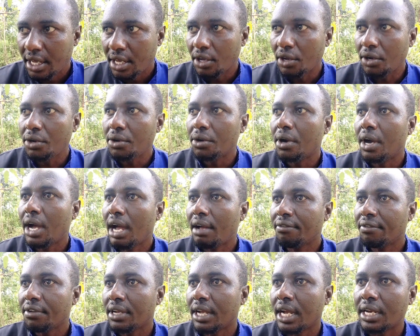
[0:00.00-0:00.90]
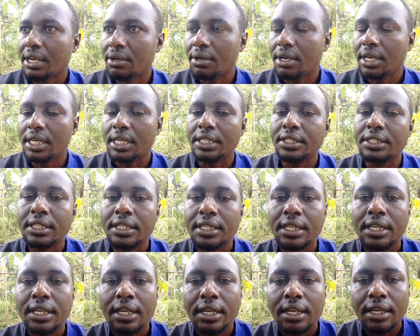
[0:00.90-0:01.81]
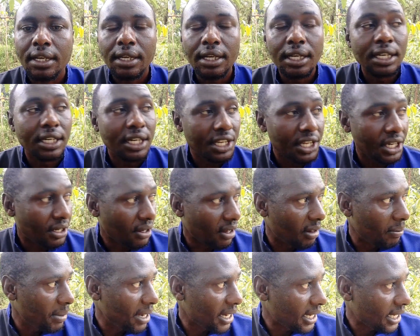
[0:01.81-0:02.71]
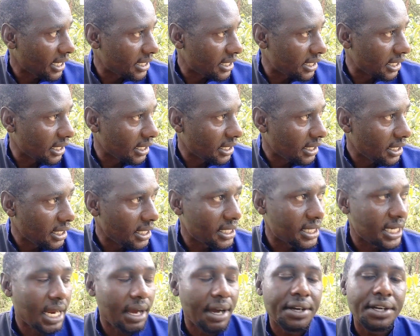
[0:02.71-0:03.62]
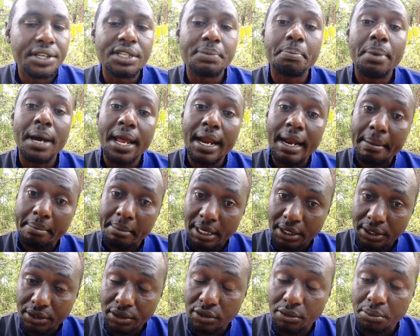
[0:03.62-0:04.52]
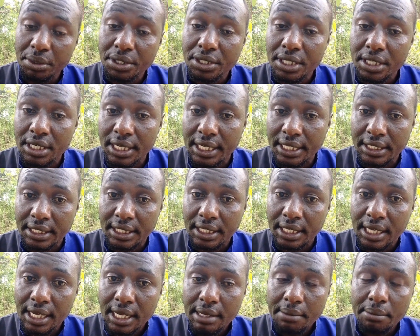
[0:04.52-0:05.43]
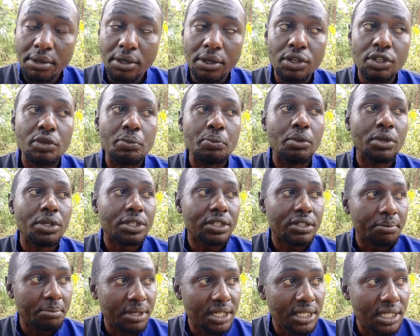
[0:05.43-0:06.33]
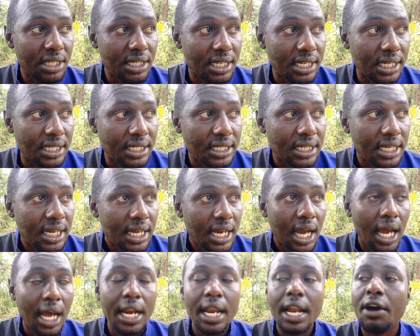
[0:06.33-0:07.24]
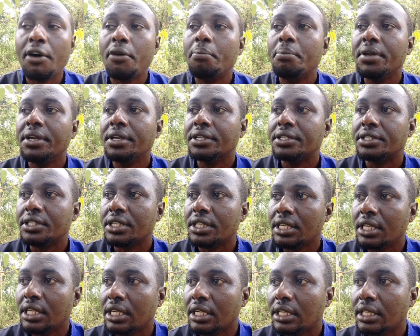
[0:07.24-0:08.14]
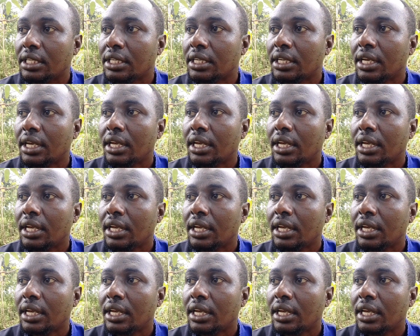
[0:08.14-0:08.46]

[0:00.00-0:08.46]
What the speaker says: You know, having a knowledge in digital marketing is now this paramount to business, because most business are now being seen